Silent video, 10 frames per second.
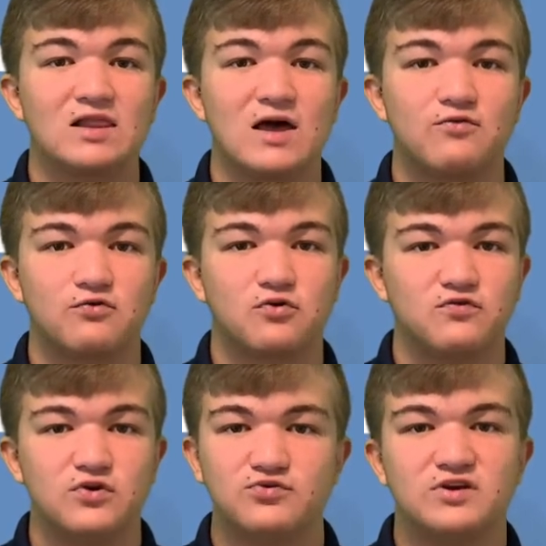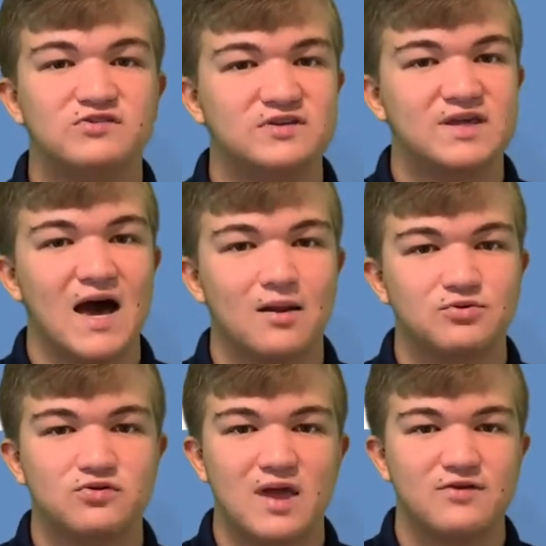level for a few seasons, got them
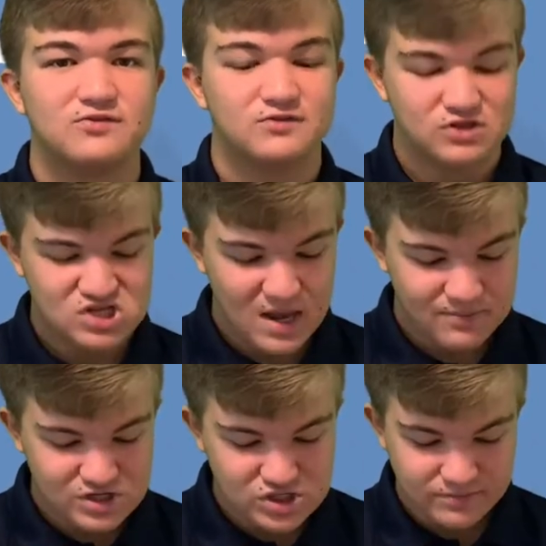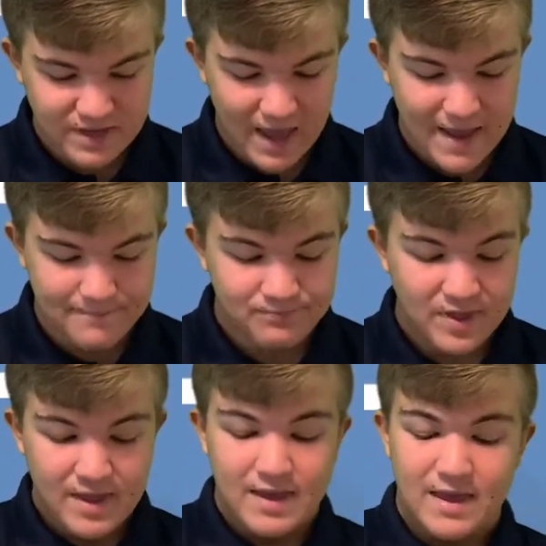to the SEC championship game.
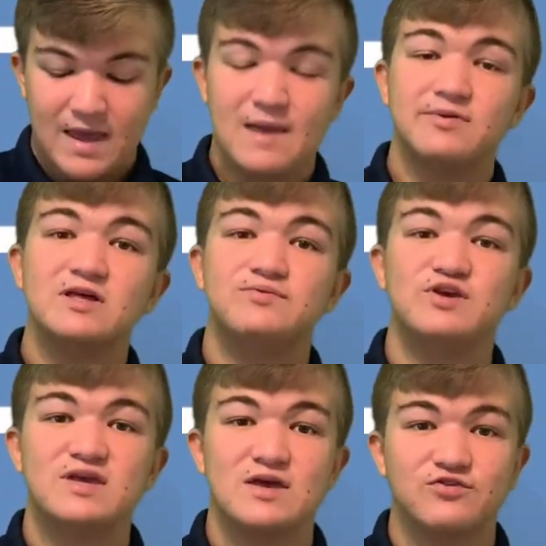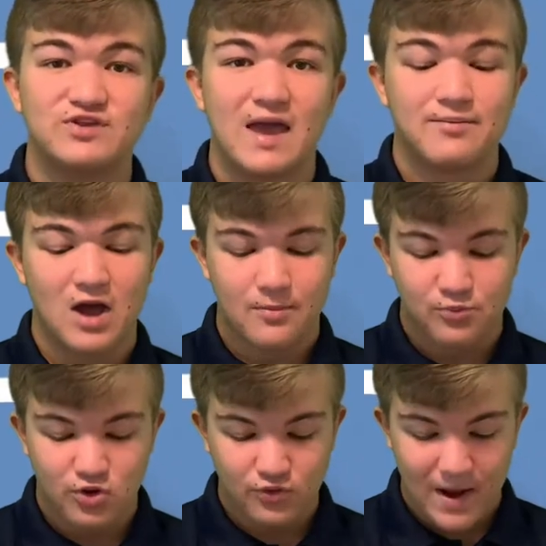He believes he can get this Gamecock
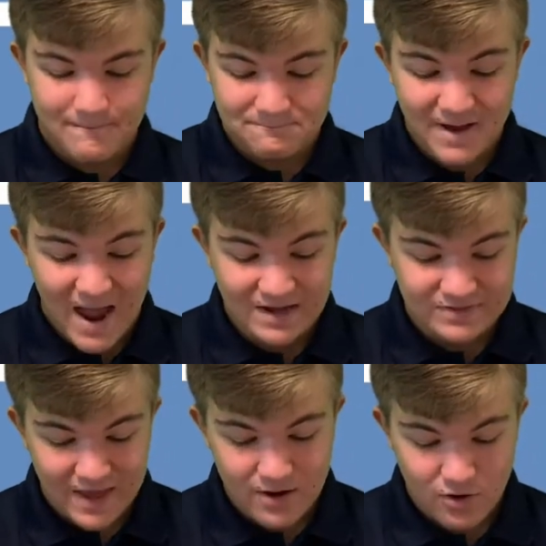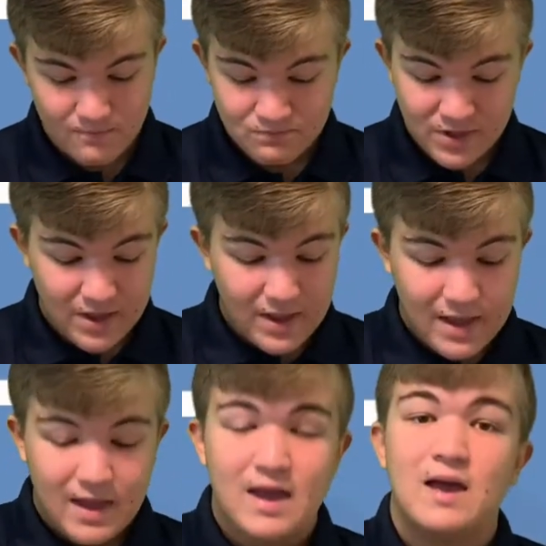program back there.
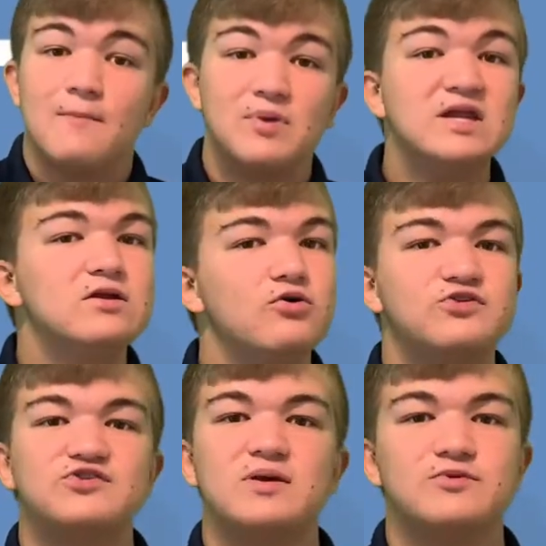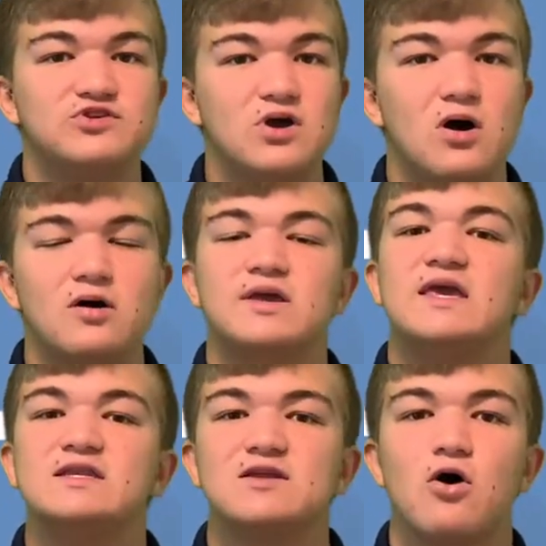But he knows this team is young.
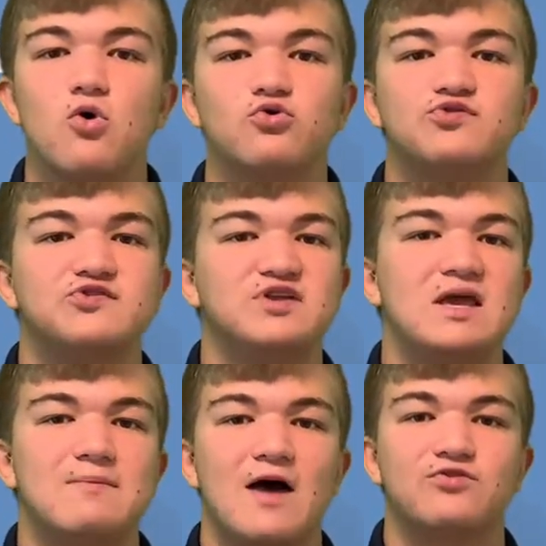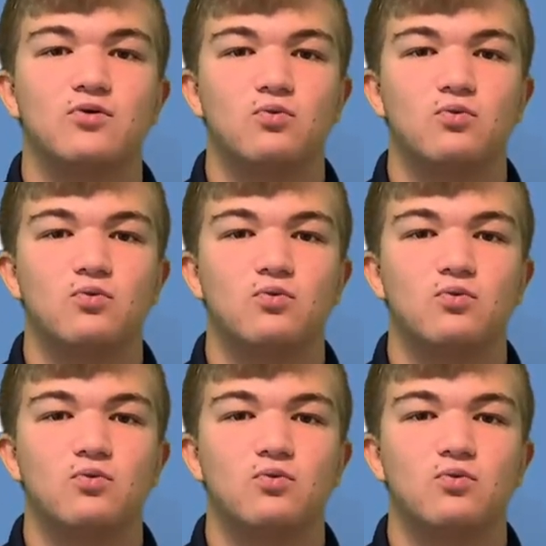He knows this team has